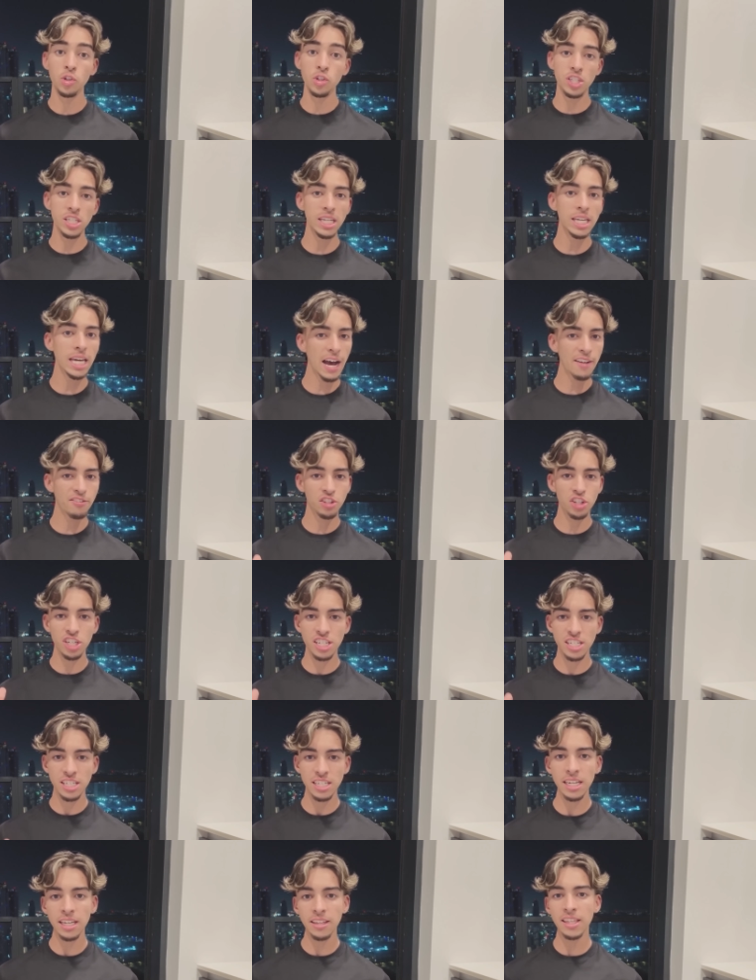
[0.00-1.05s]
You see, after
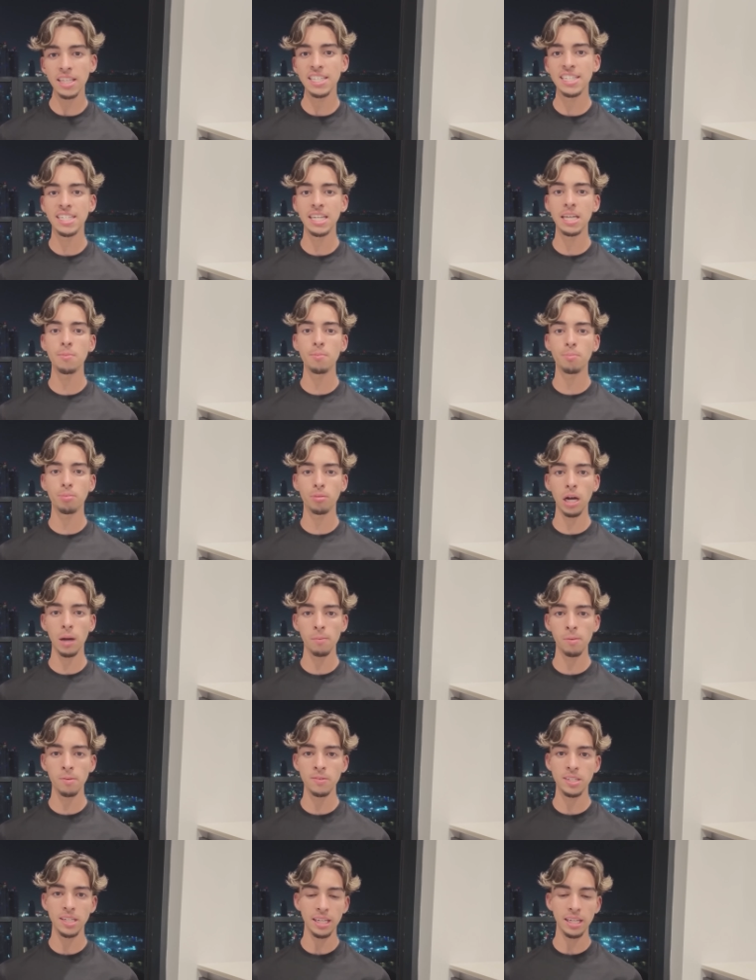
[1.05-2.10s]
seeing the same
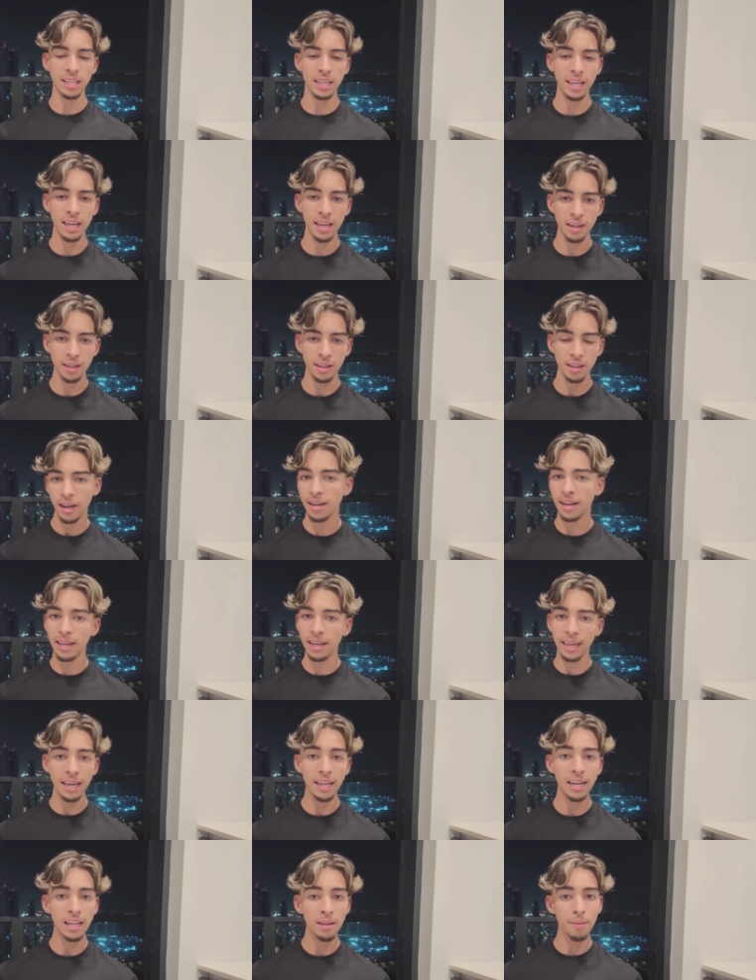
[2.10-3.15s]
problems again and
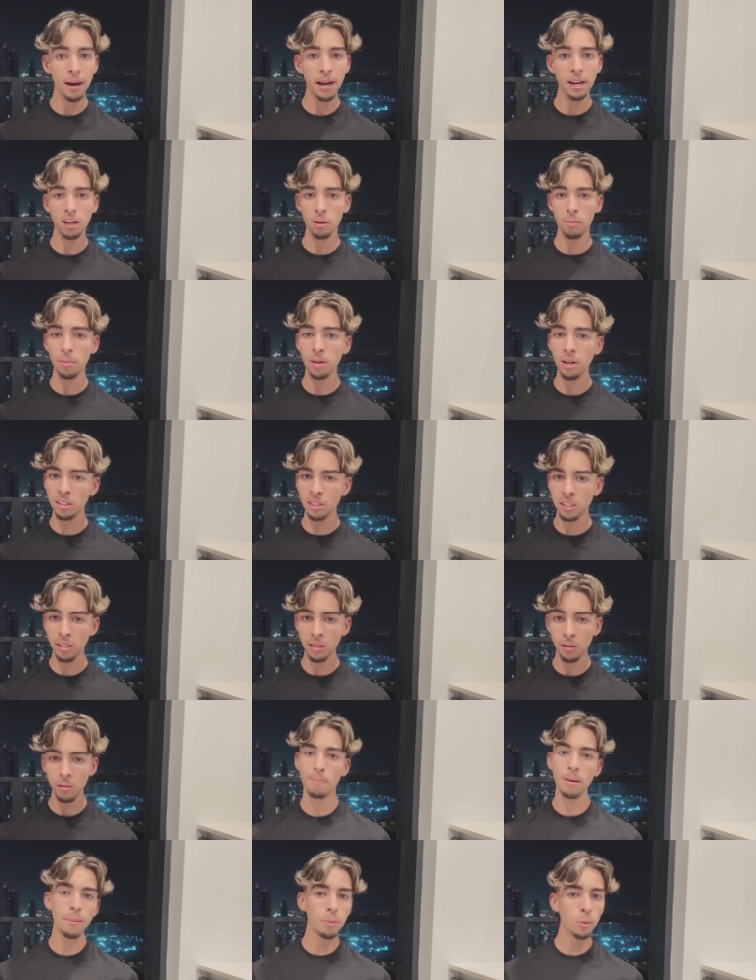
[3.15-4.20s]
again in my
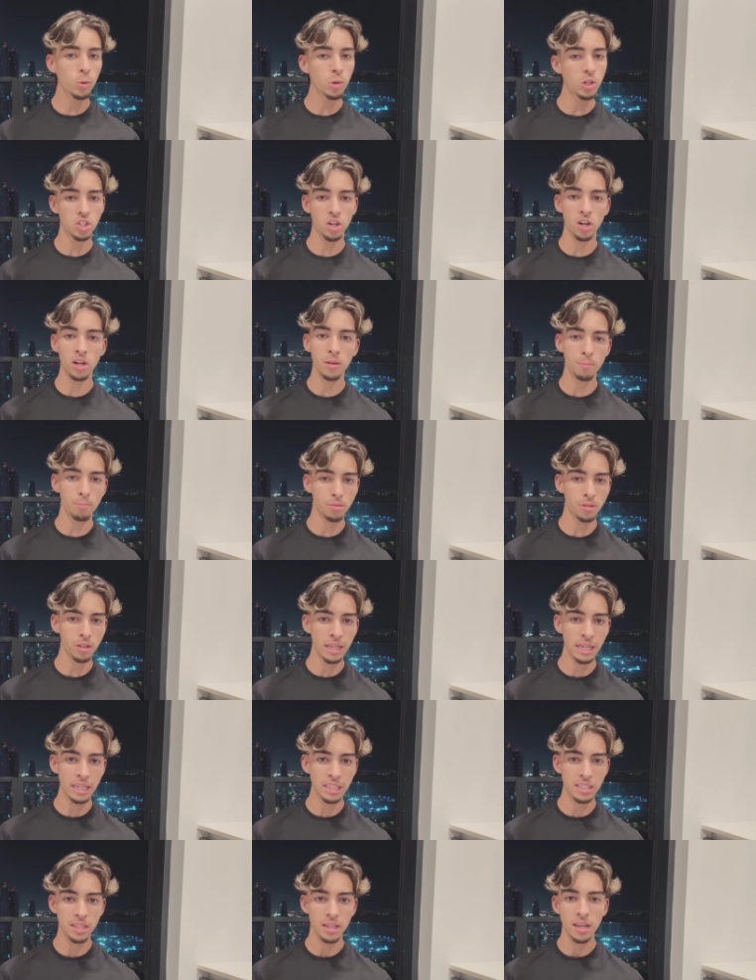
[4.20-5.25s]
community, people restarting
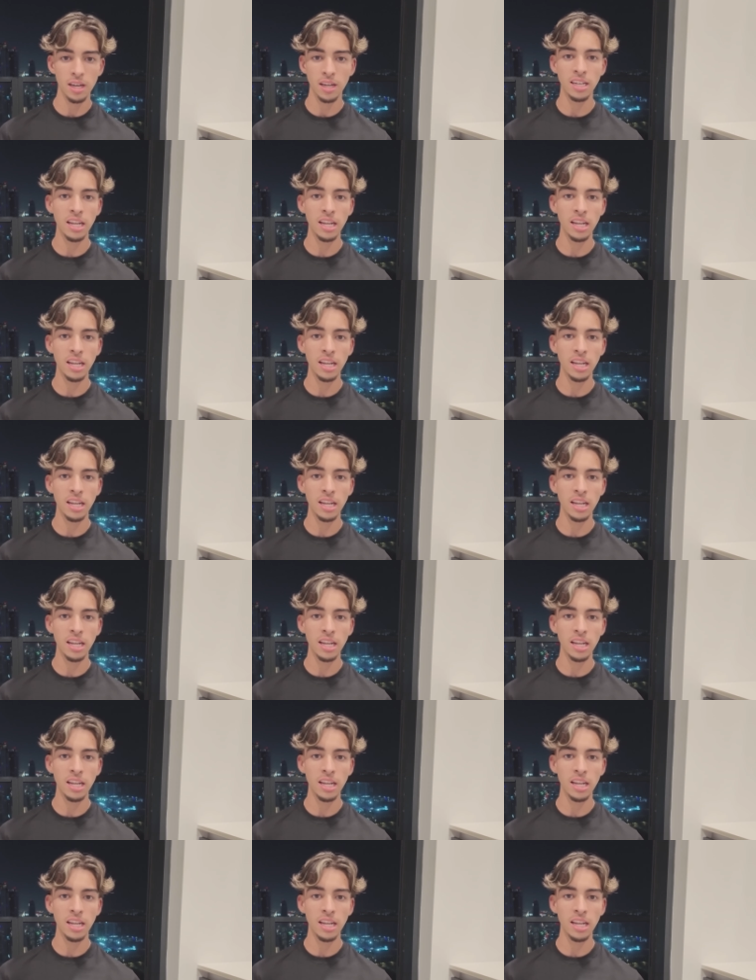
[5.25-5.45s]
projects,